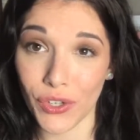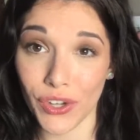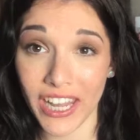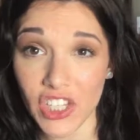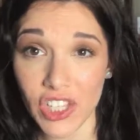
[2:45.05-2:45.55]
your
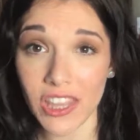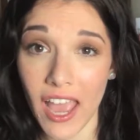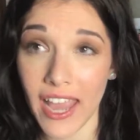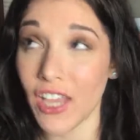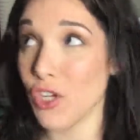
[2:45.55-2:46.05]
kitchen
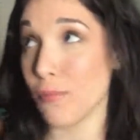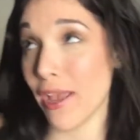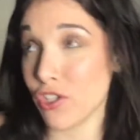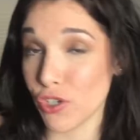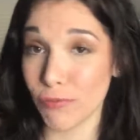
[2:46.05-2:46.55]
light, your
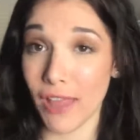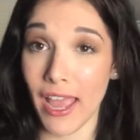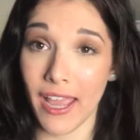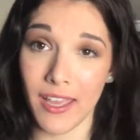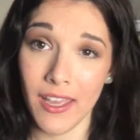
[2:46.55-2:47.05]
bedroom
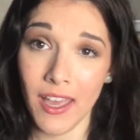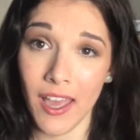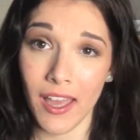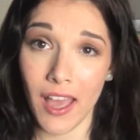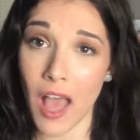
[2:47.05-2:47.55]
light,
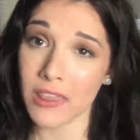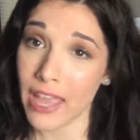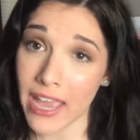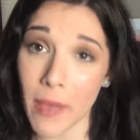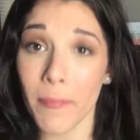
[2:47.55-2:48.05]
a
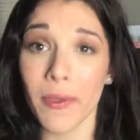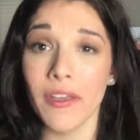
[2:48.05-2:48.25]
lamp,